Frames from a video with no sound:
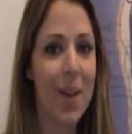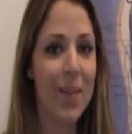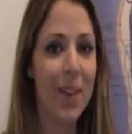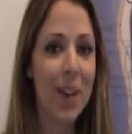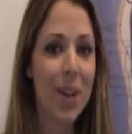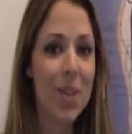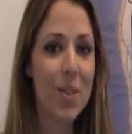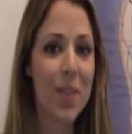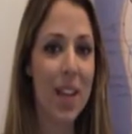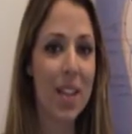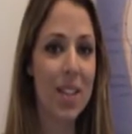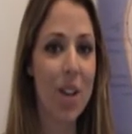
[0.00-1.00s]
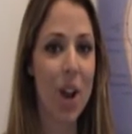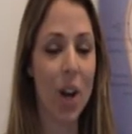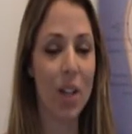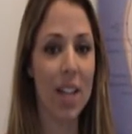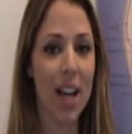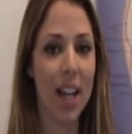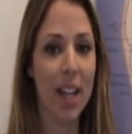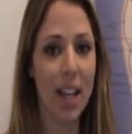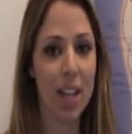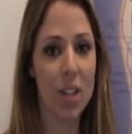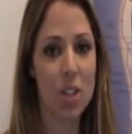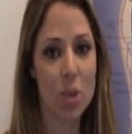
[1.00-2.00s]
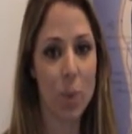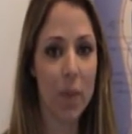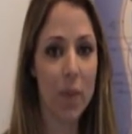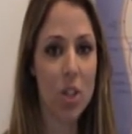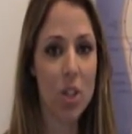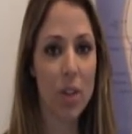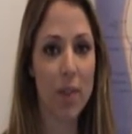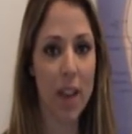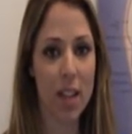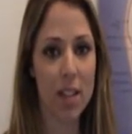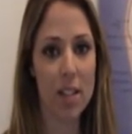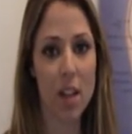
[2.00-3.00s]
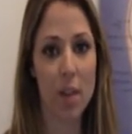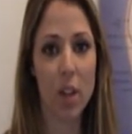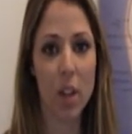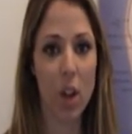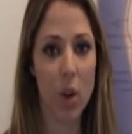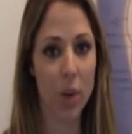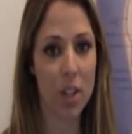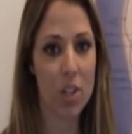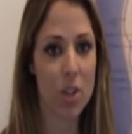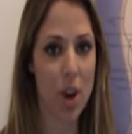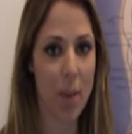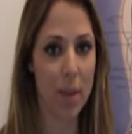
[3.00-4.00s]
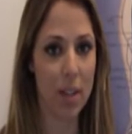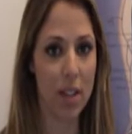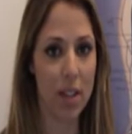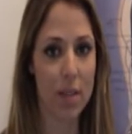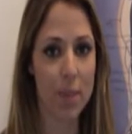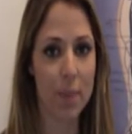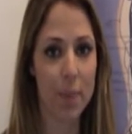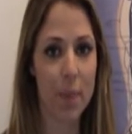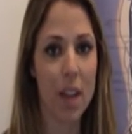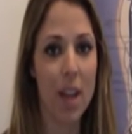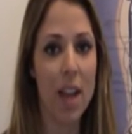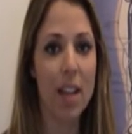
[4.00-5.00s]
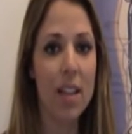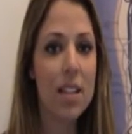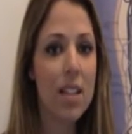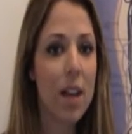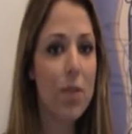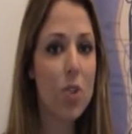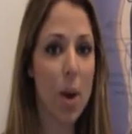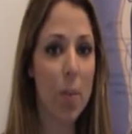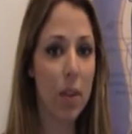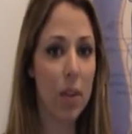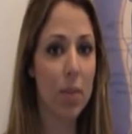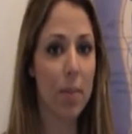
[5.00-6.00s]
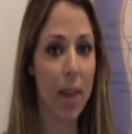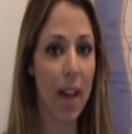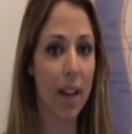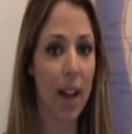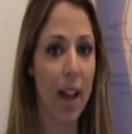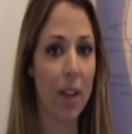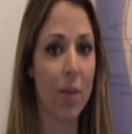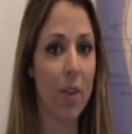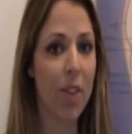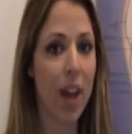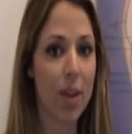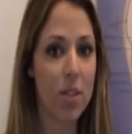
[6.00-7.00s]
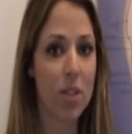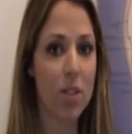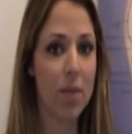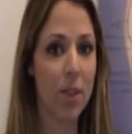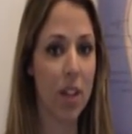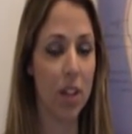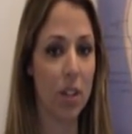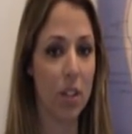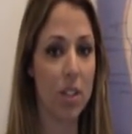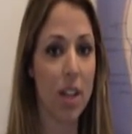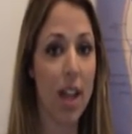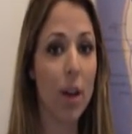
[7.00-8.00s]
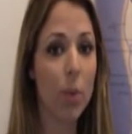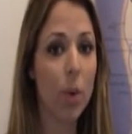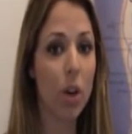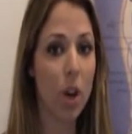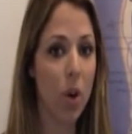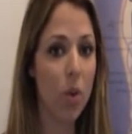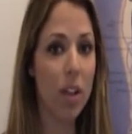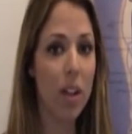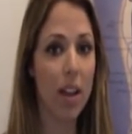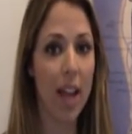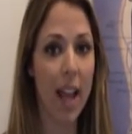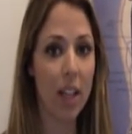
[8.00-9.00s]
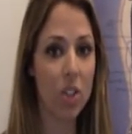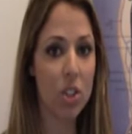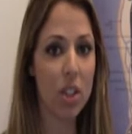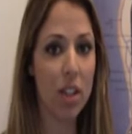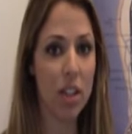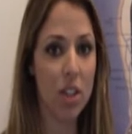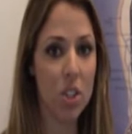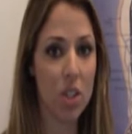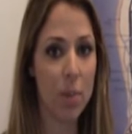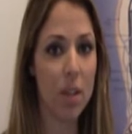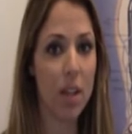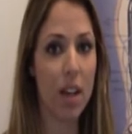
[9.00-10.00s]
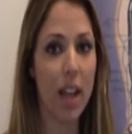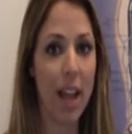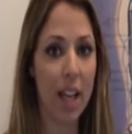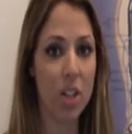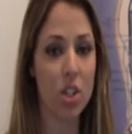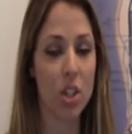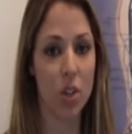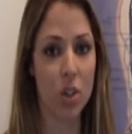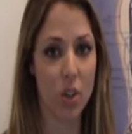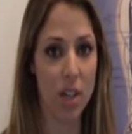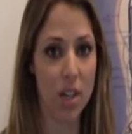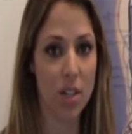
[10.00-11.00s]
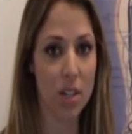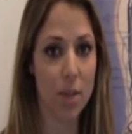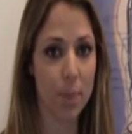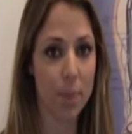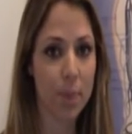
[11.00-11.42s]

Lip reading: Varicose veins are dilated superficial veins of the lower extremities. These have troubled mankind for thousands of years and were known in ancient Egypt and ancient Greece.